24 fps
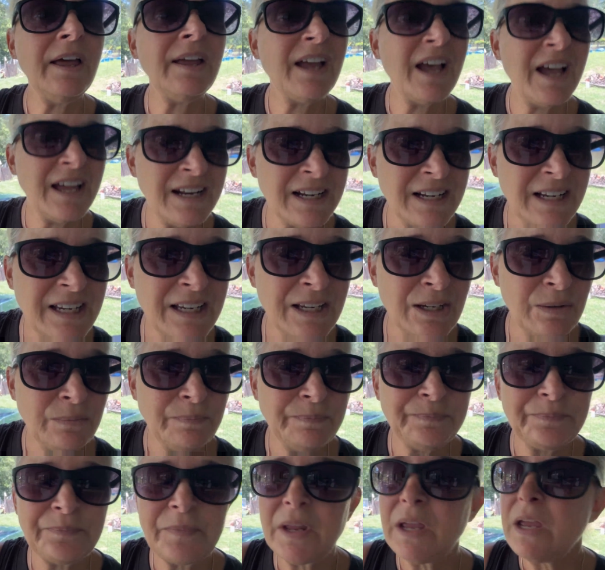kind of am.
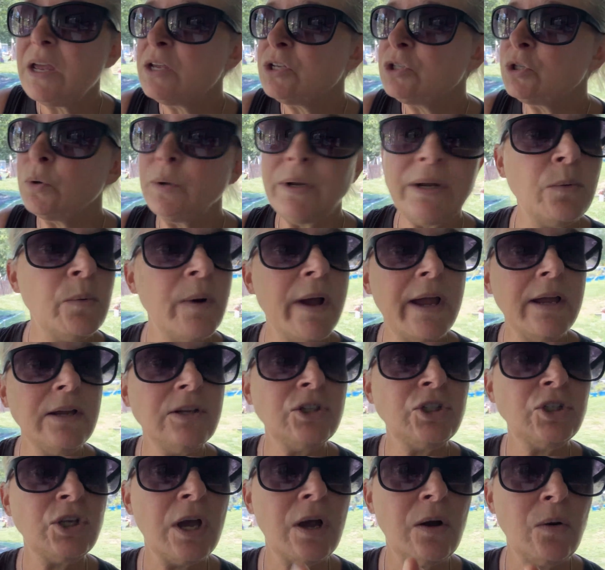So anyway,
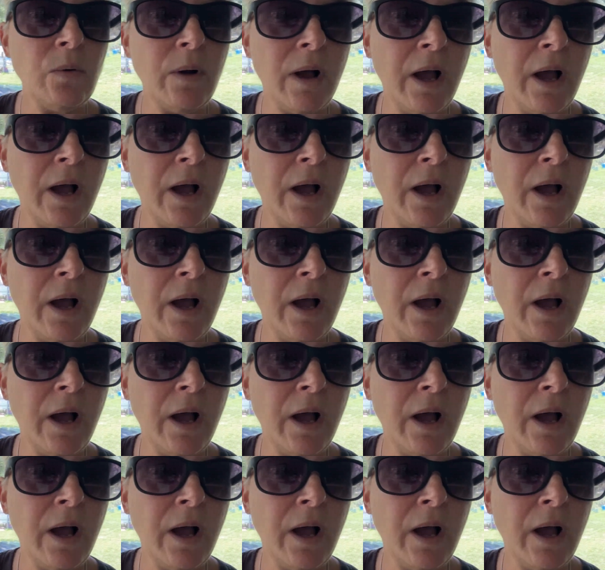so